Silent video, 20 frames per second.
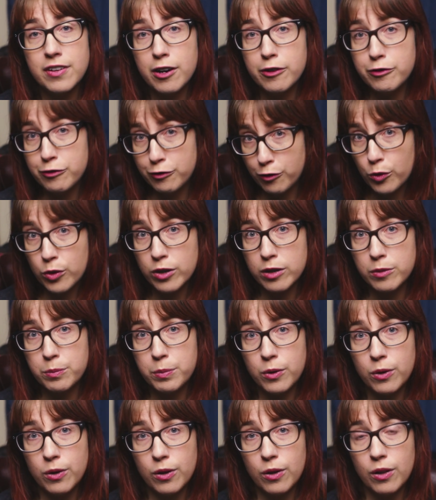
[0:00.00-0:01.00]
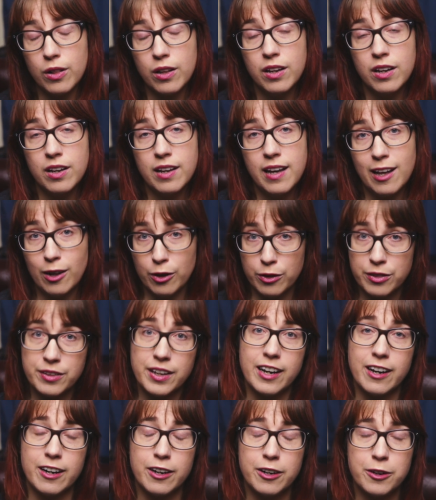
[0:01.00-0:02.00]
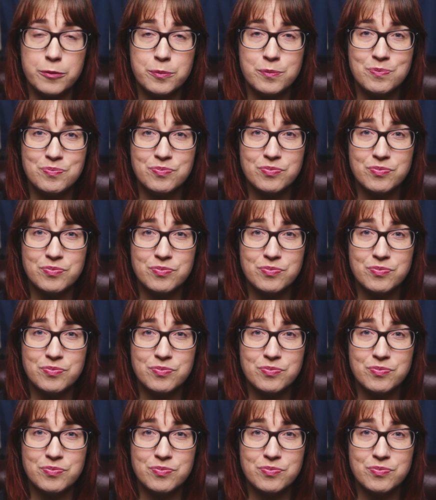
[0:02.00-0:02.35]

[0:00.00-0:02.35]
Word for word: affordable healthcare.